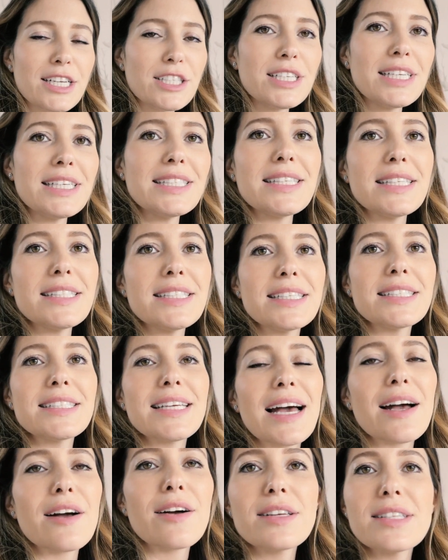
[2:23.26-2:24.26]
Actually sitting
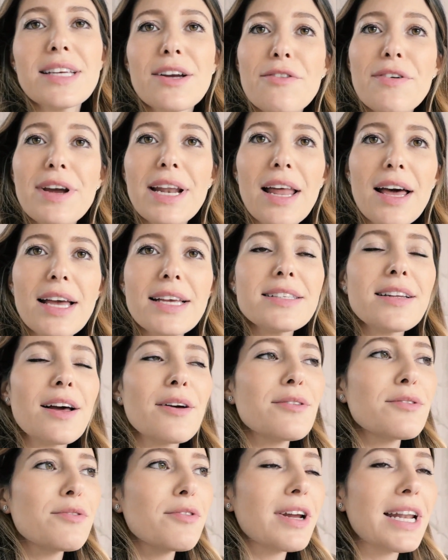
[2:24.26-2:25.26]
down because I realised
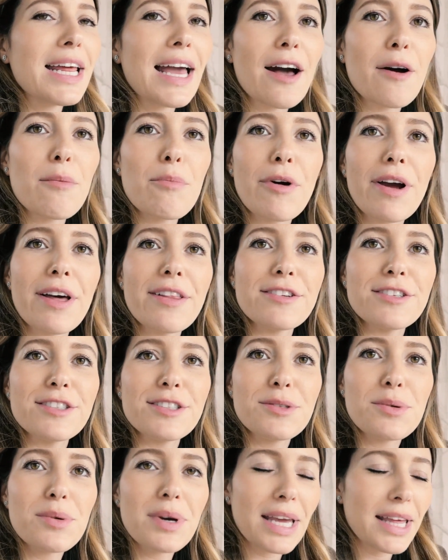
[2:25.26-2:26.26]
I was really out of breath
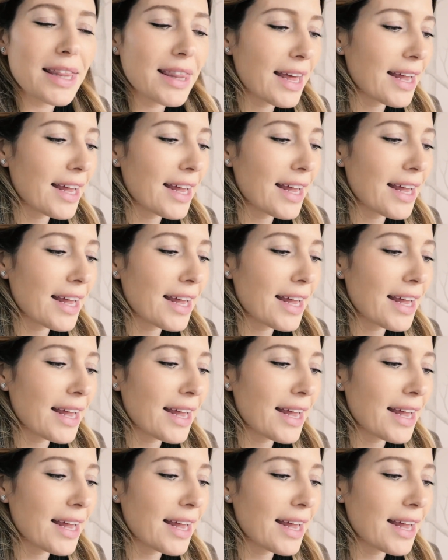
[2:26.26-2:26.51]
just talking